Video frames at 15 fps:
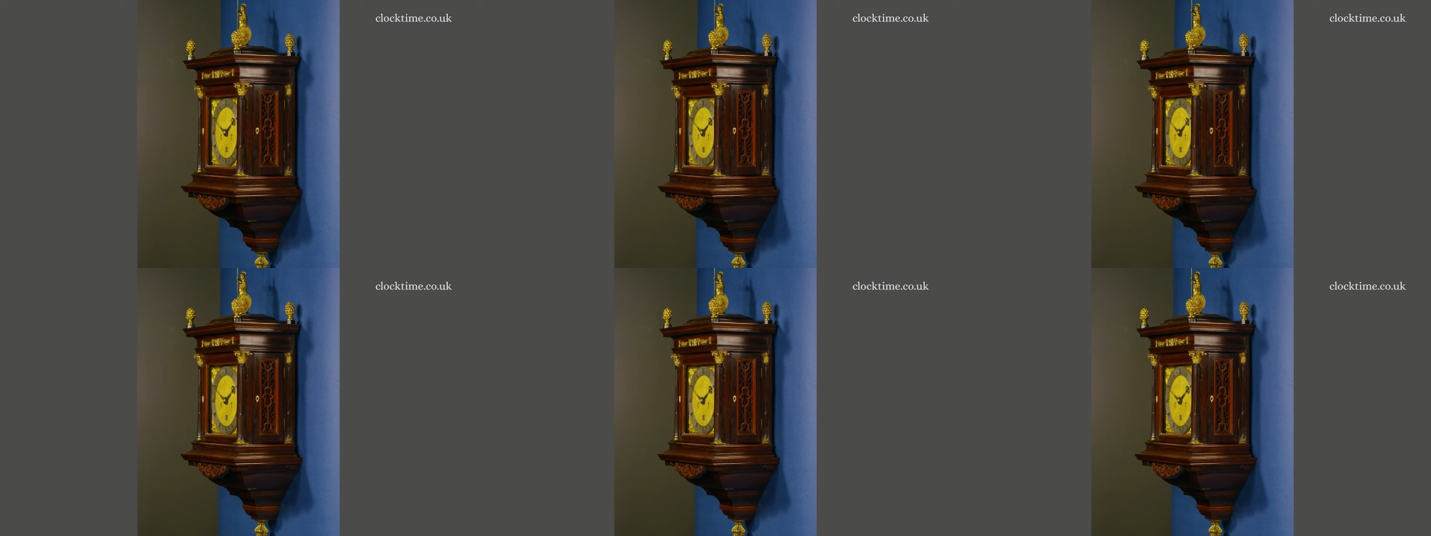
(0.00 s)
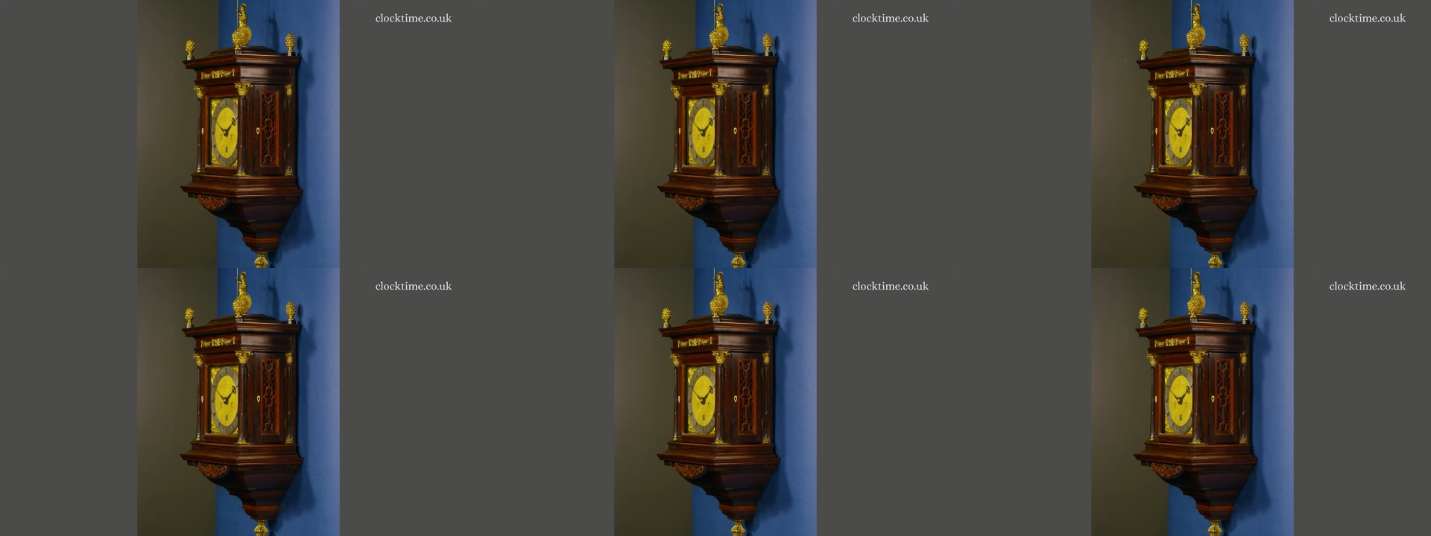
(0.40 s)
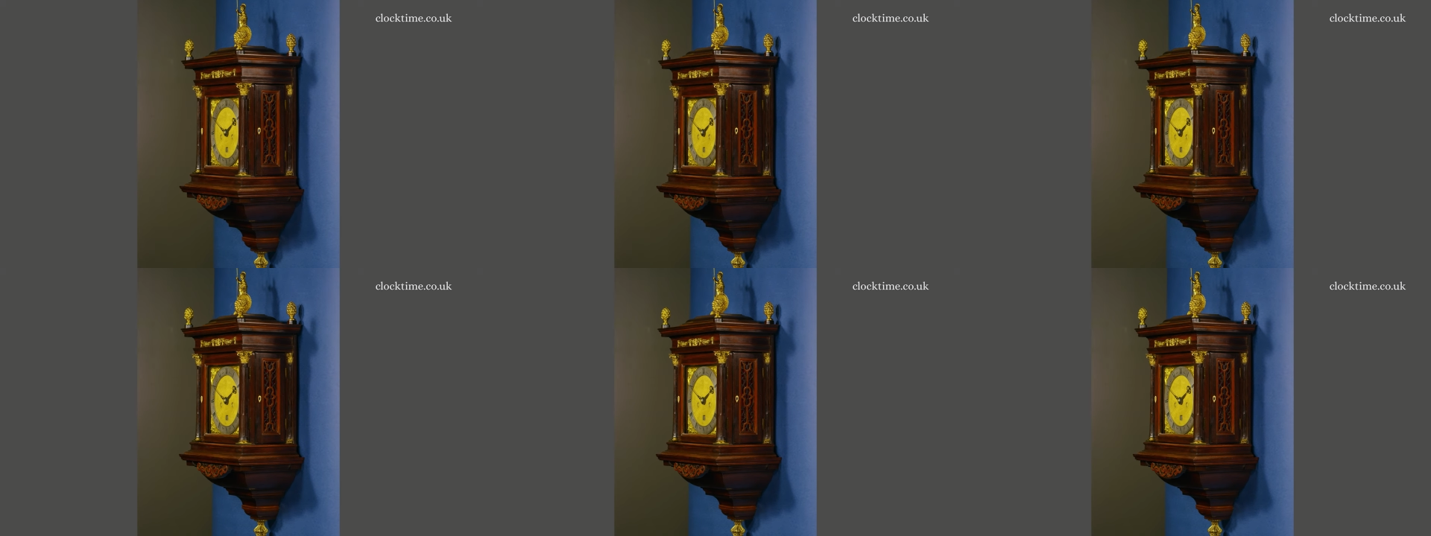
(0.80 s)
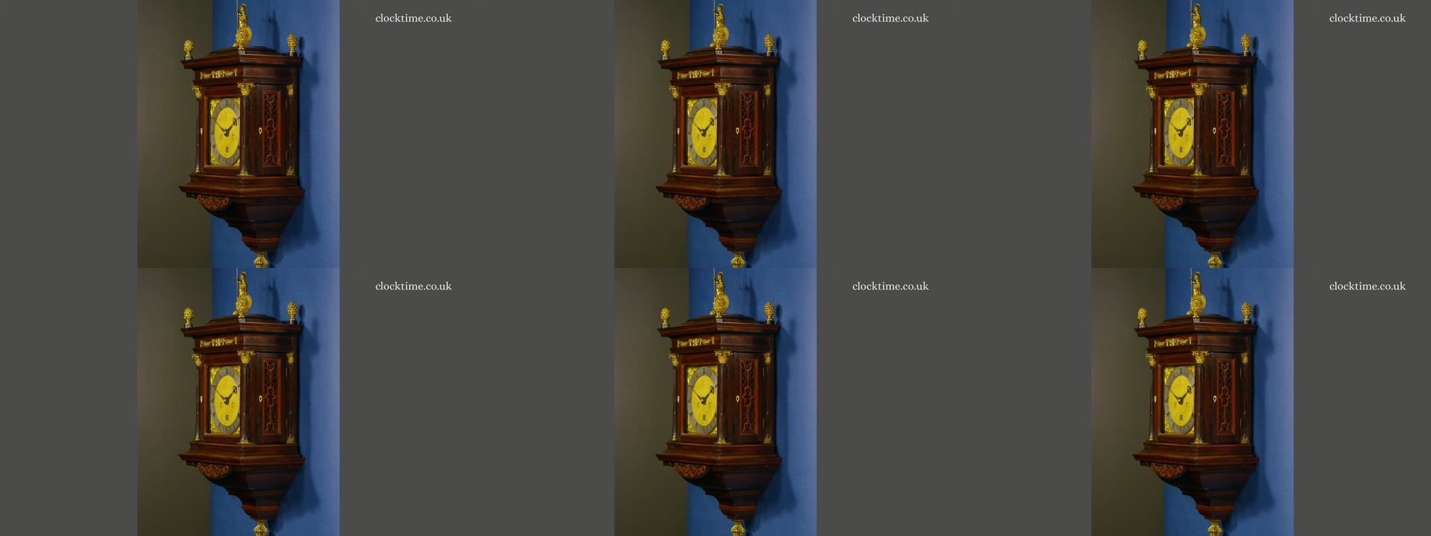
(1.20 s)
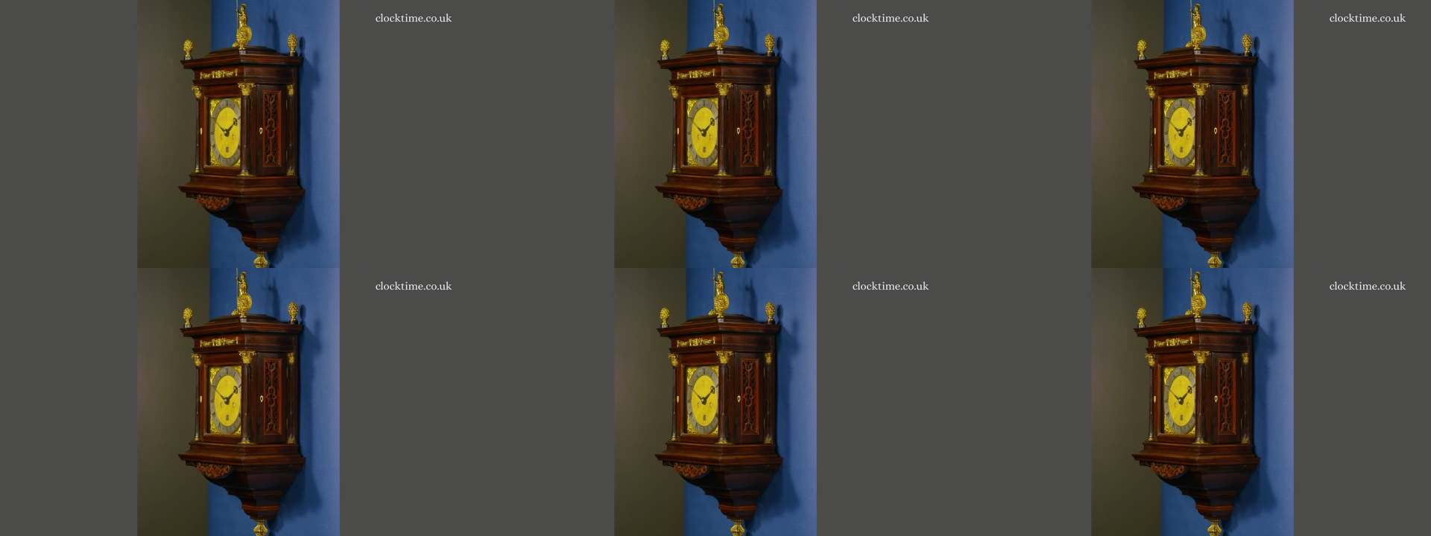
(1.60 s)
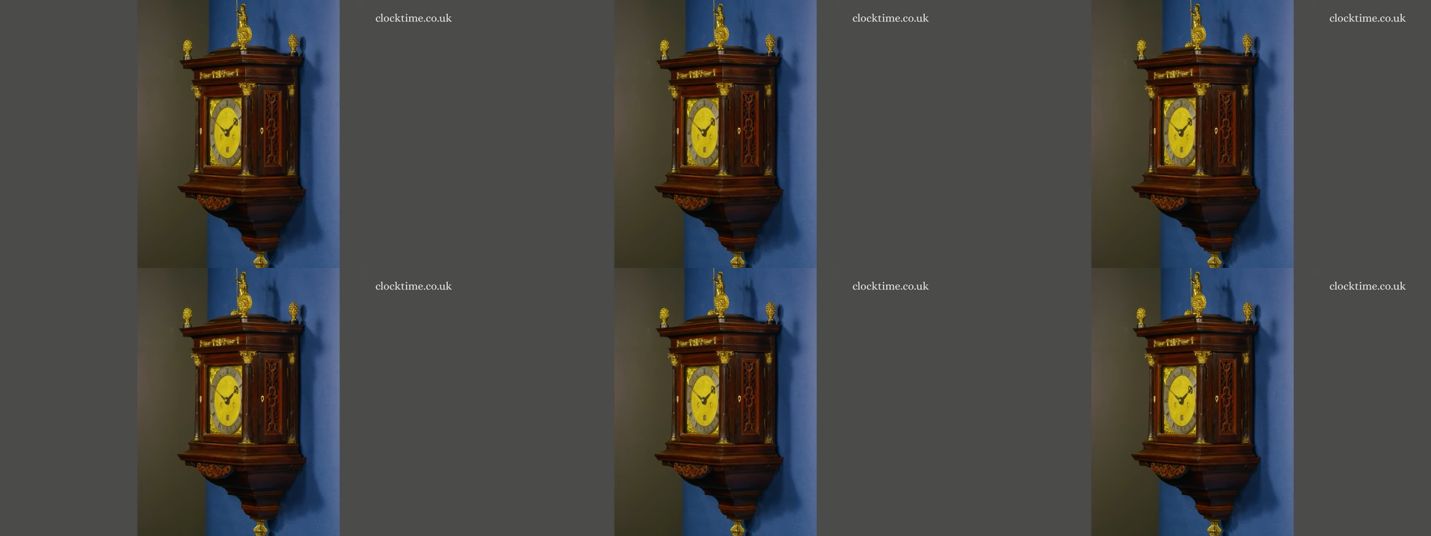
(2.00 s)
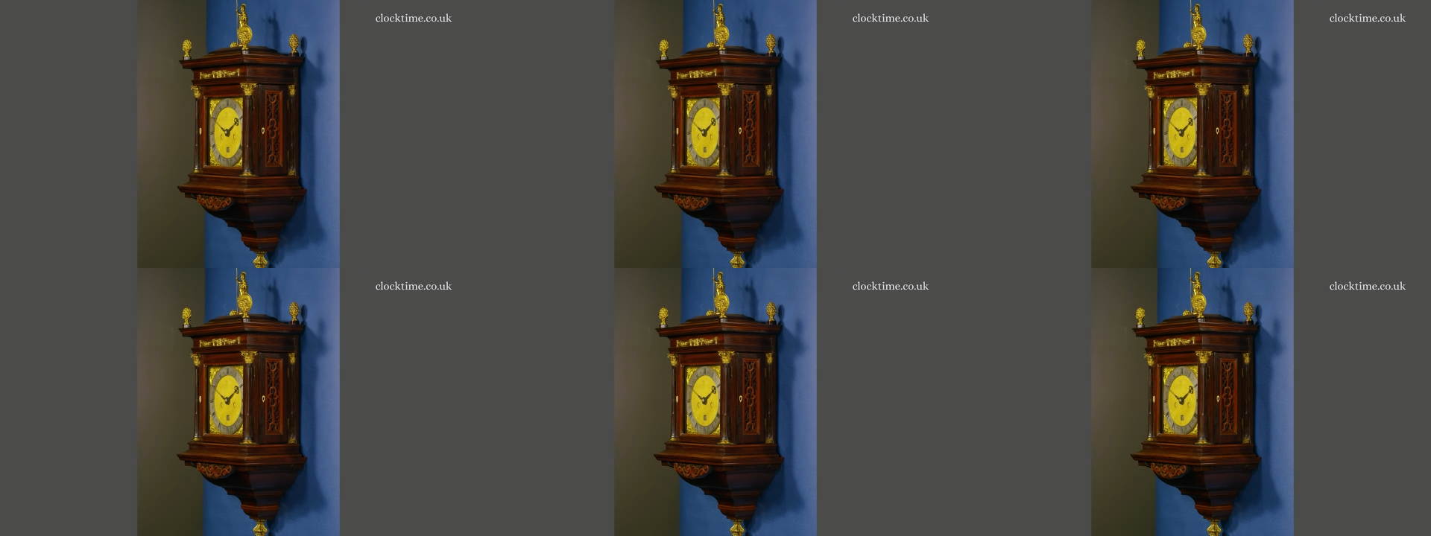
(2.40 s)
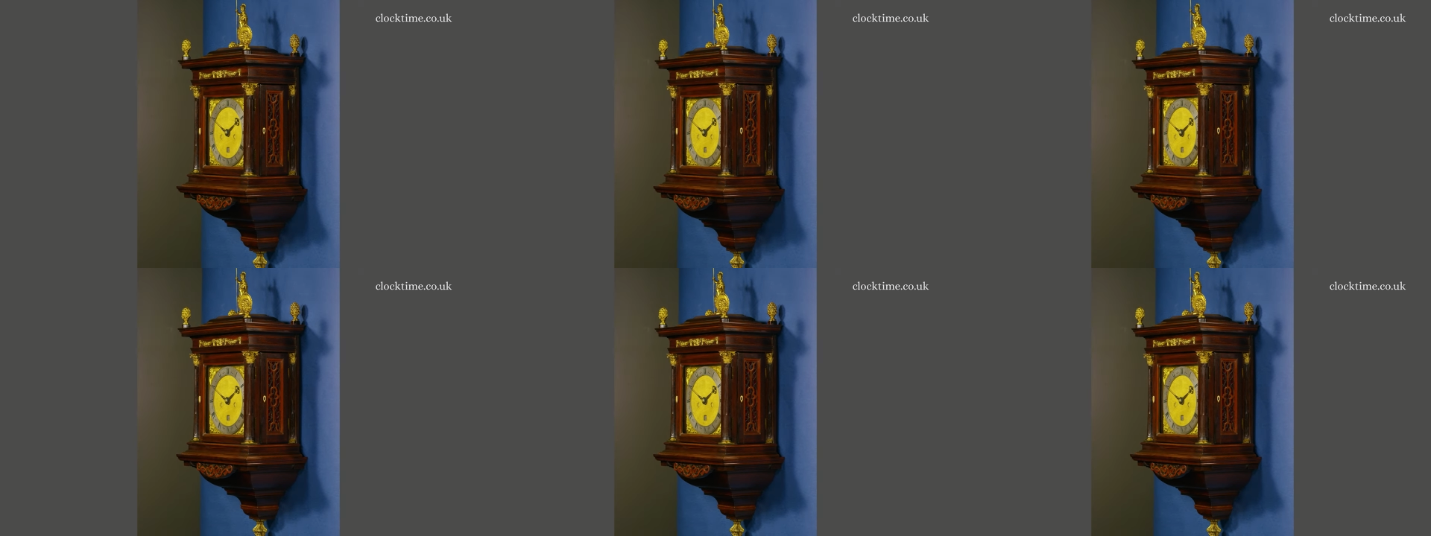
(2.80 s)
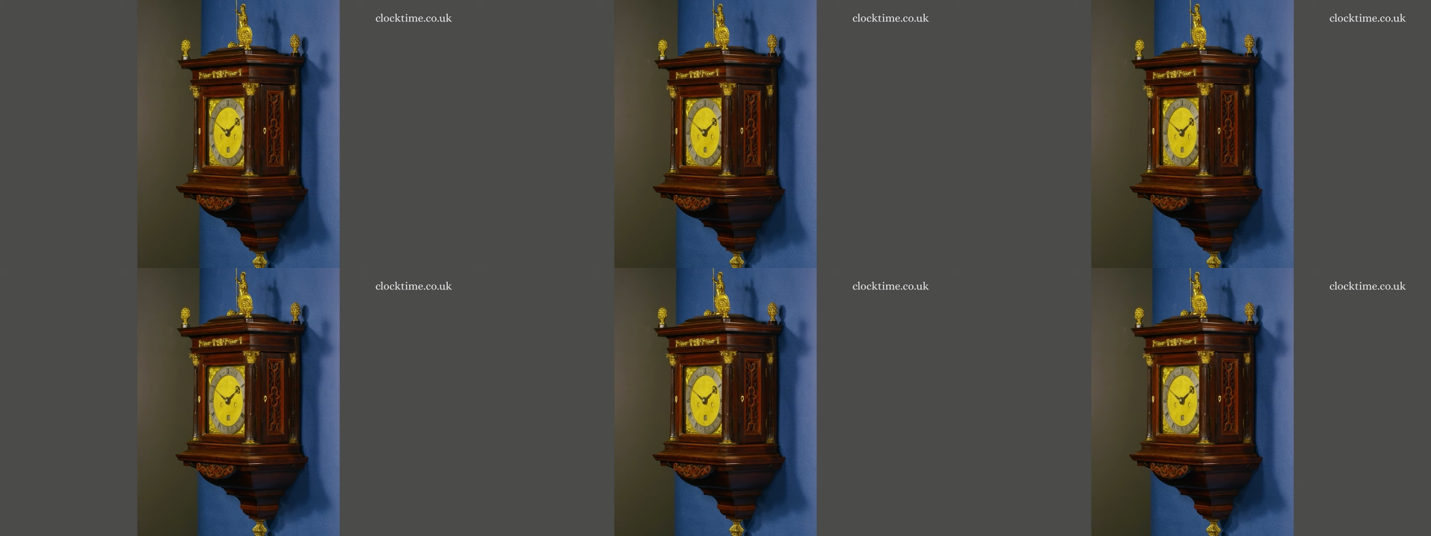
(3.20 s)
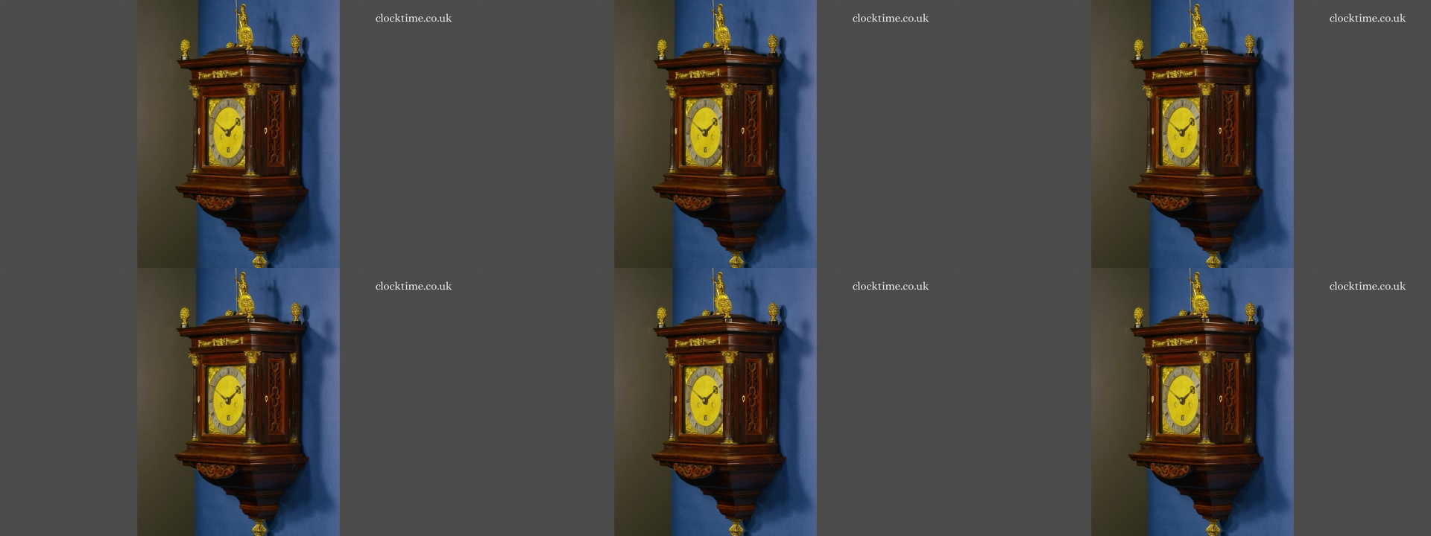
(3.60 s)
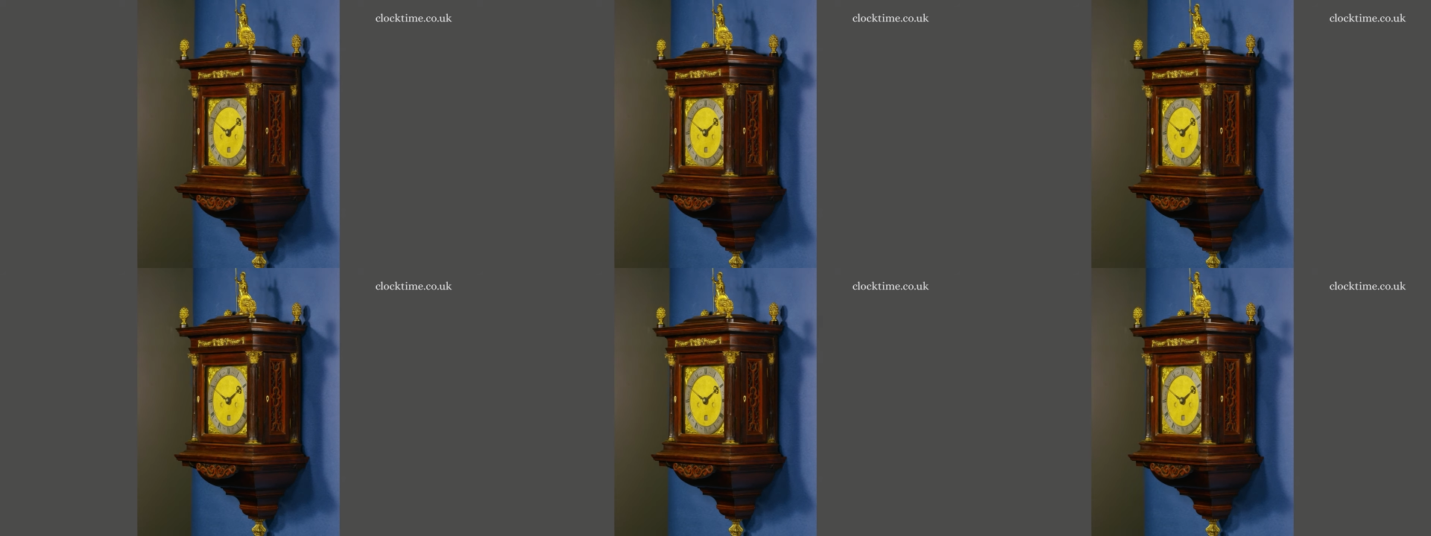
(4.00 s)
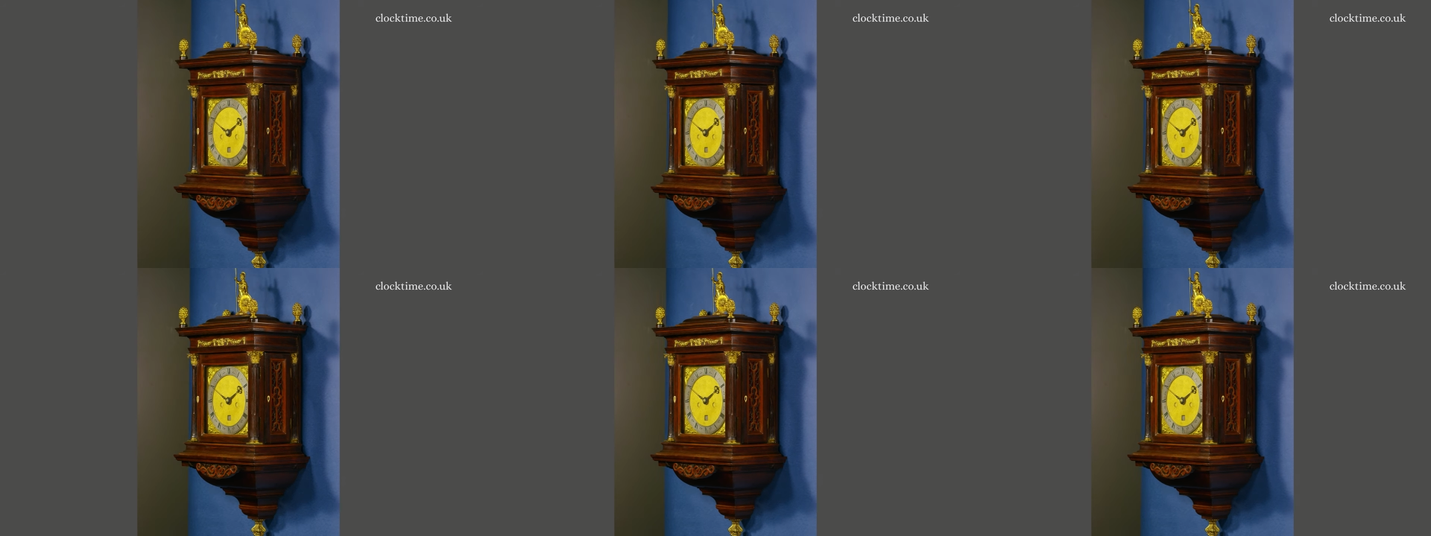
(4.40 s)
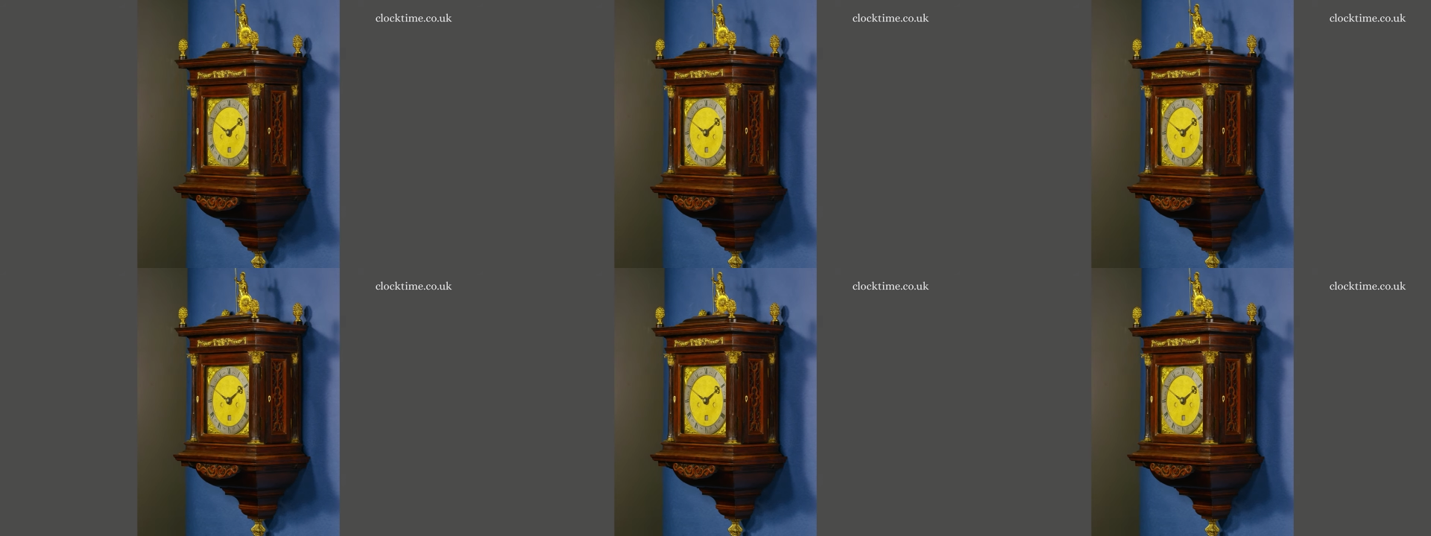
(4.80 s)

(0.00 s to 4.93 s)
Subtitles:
Nobody's mouth can be seen.